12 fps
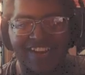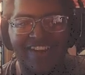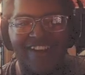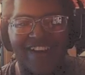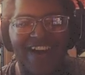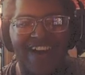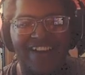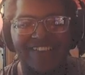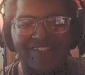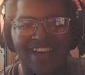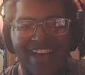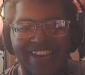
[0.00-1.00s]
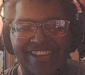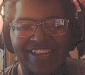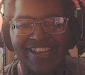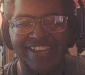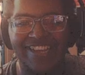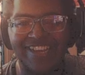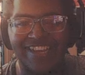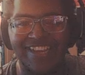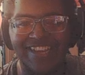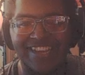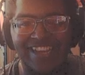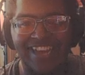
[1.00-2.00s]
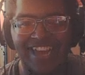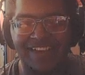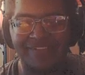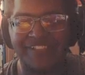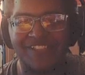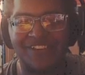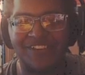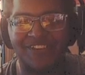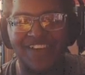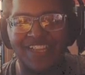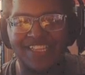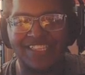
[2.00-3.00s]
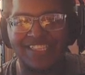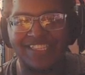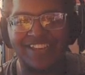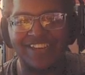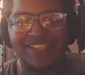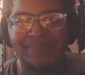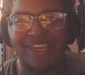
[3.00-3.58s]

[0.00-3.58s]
Ah, oh, man. I'm so glad they decided to